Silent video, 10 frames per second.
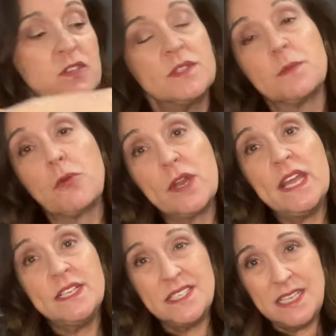So it's a
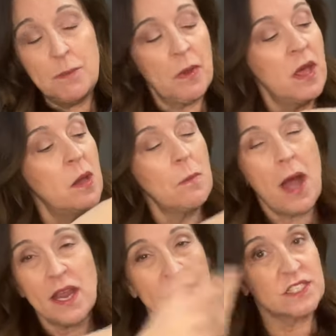pretty deep
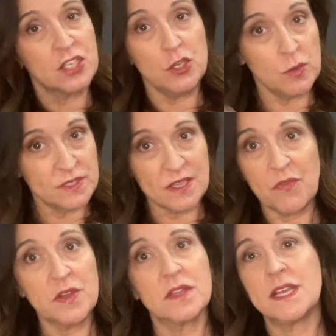pocket, so you could
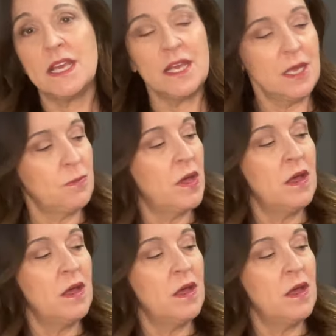definitely keep